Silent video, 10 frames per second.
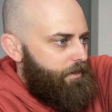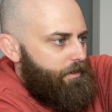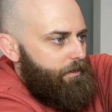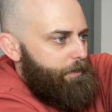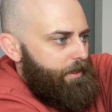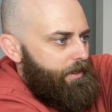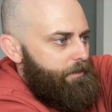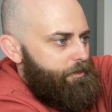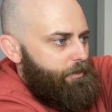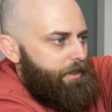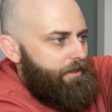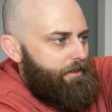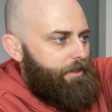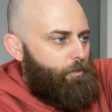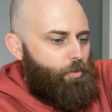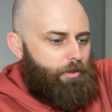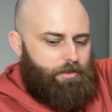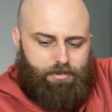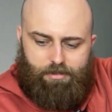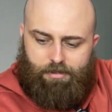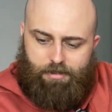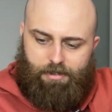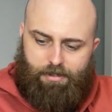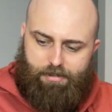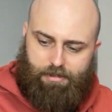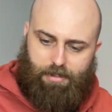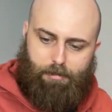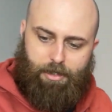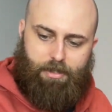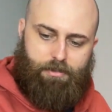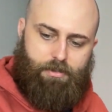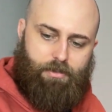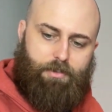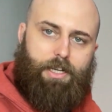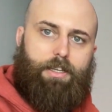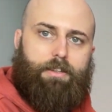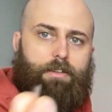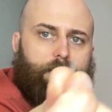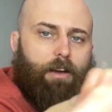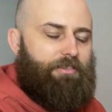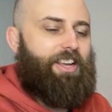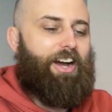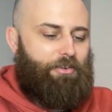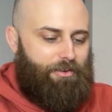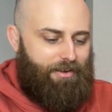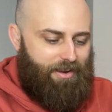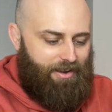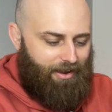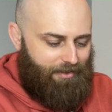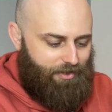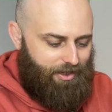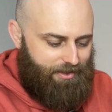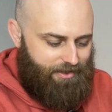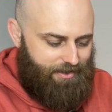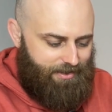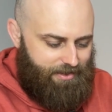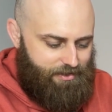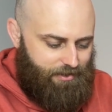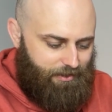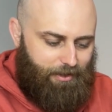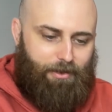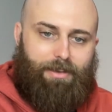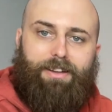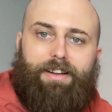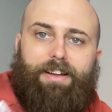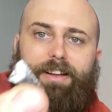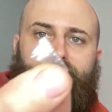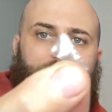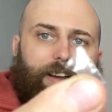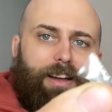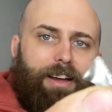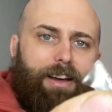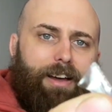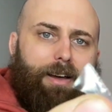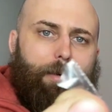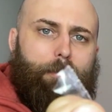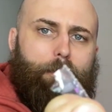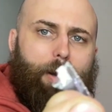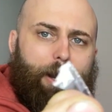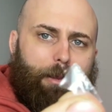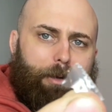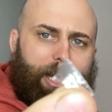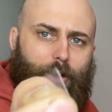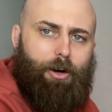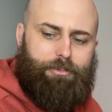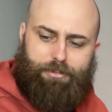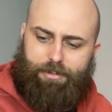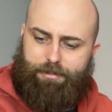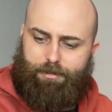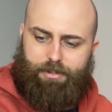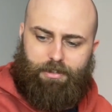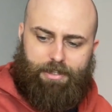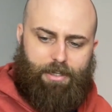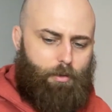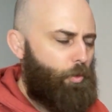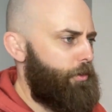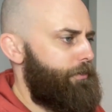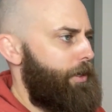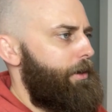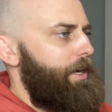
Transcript: open it up to allow any water to come out. So I've cut this little part of the bag off, just to let that water flow